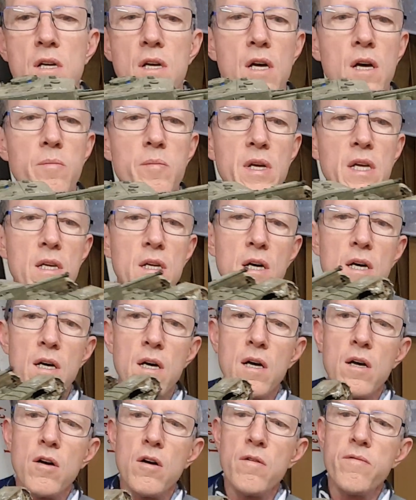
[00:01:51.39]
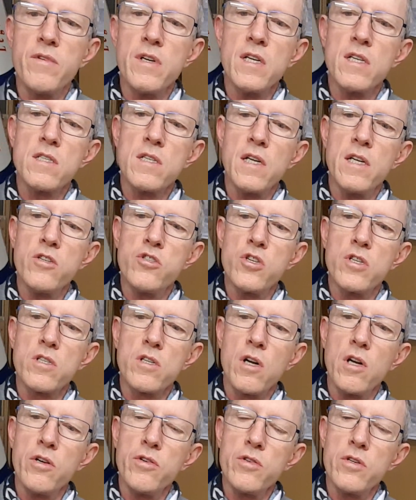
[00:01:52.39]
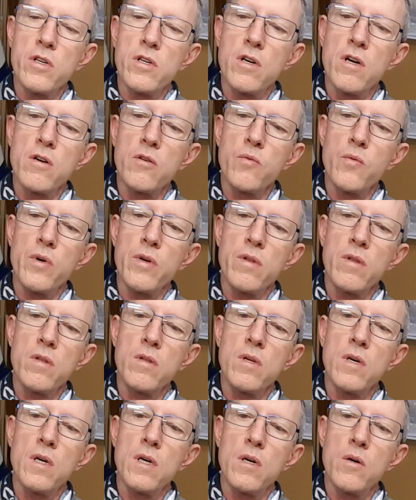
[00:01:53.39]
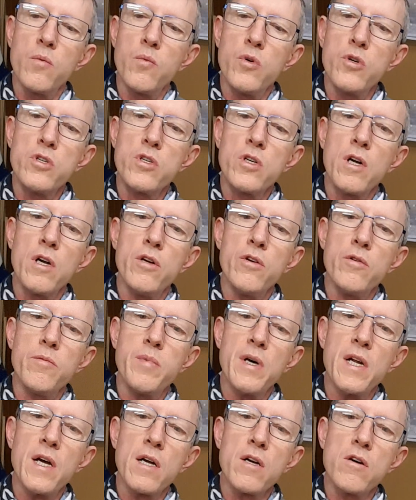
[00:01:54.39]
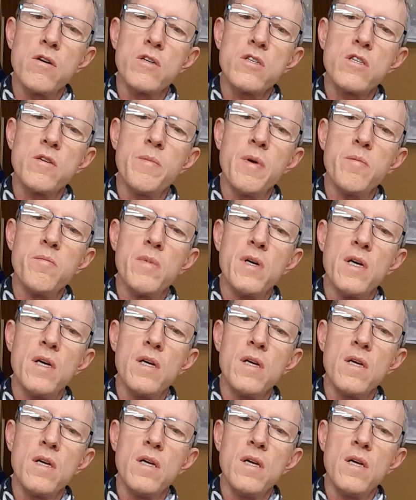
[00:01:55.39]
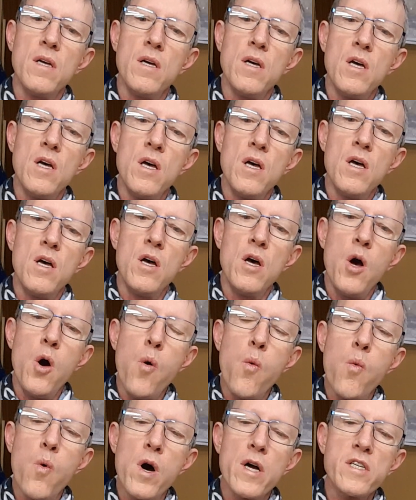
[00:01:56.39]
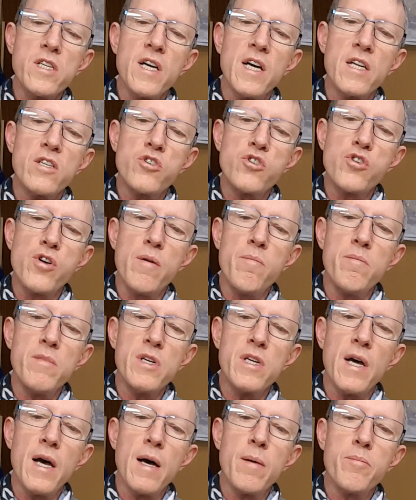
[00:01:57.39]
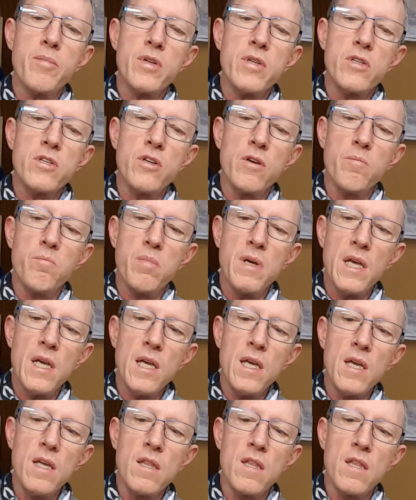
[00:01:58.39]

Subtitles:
I mean, I obviously just glued it on with wood glue, but I can't remember what I trimmed up to be